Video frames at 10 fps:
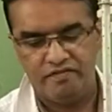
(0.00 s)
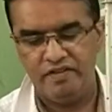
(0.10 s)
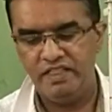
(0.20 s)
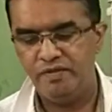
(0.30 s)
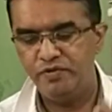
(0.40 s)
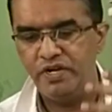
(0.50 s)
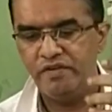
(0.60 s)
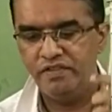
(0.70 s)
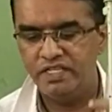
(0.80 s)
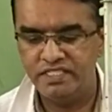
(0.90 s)
Fill the burette
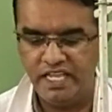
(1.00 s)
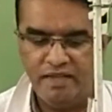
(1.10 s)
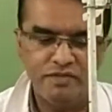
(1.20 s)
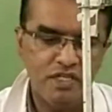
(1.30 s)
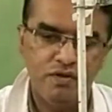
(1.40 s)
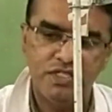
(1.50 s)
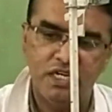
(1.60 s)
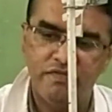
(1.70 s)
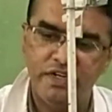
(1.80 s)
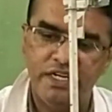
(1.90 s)
with the same solution
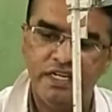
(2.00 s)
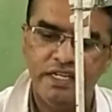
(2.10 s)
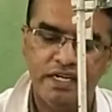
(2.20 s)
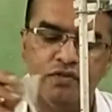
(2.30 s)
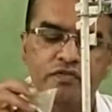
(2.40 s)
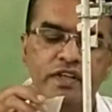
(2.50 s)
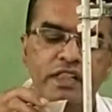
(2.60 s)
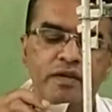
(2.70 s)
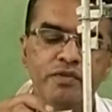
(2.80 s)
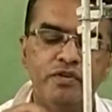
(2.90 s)
of EDTA. To fill
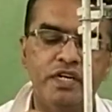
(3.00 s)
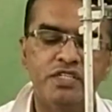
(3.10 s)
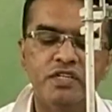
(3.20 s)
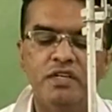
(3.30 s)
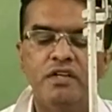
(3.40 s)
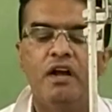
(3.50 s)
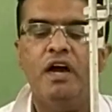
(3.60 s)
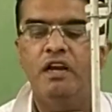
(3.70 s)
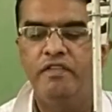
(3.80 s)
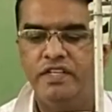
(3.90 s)
the burette,
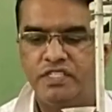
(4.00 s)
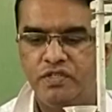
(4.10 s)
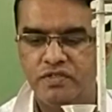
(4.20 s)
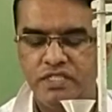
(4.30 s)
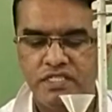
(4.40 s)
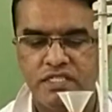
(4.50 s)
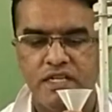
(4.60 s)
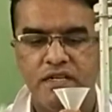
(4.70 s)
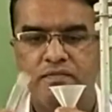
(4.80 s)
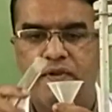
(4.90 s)
always use this
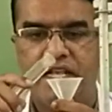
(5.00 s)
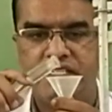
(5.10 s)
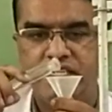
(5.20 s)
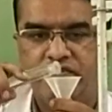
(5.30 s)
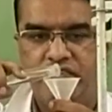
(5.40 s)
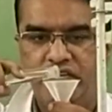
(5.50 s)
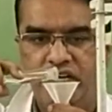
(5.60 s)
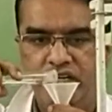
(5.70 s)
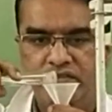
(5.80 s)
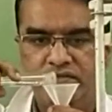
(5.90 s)
plastic funnel.